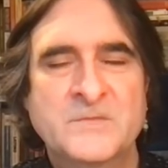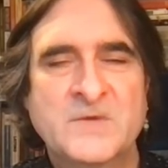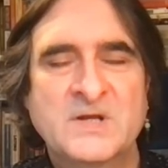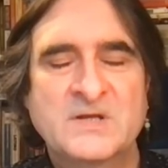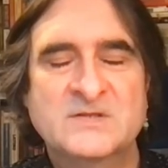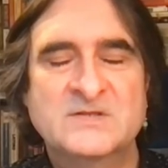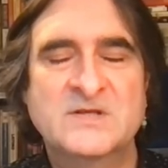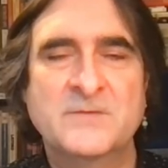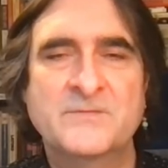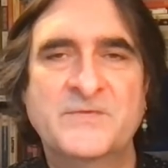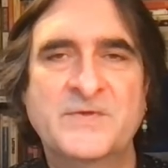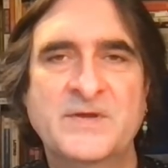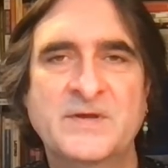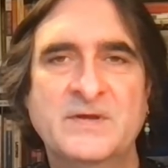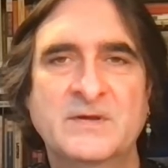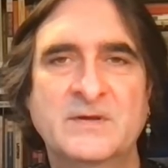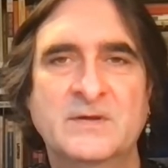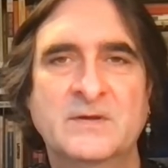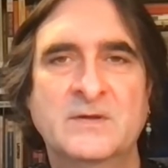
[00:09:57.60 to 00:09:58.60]

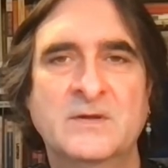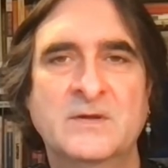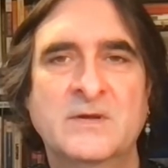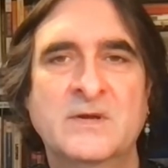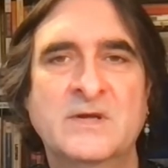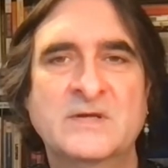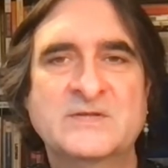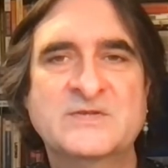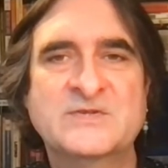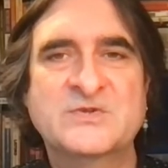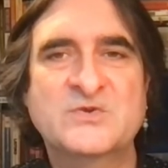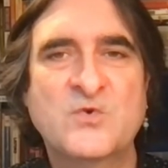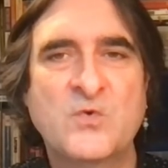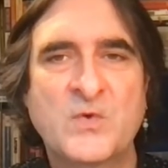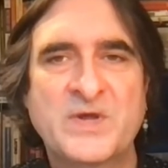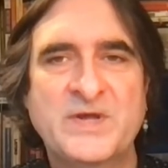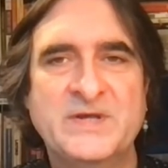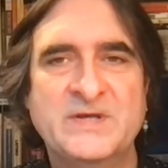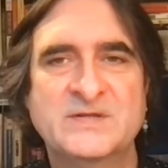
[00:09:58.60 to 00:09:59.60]
Something has
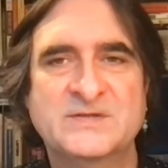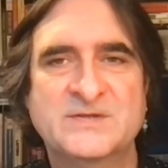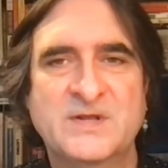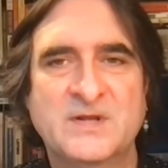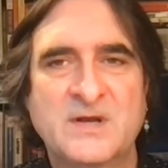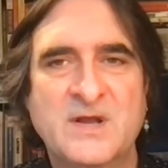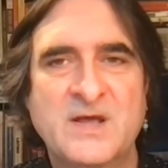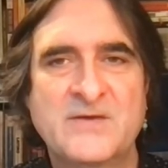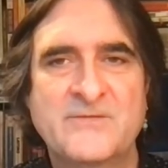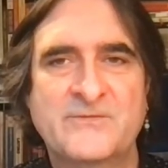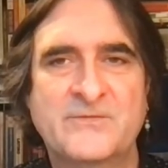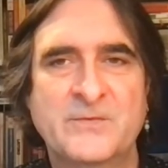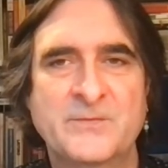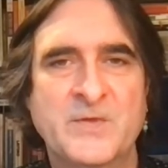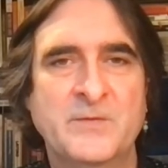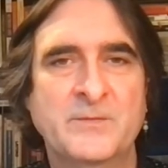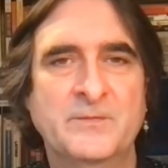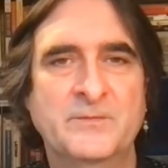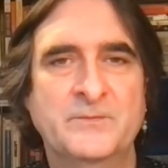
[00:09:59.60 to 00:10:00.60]
squeezed the life from
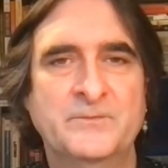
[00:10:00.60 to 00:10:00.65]
them.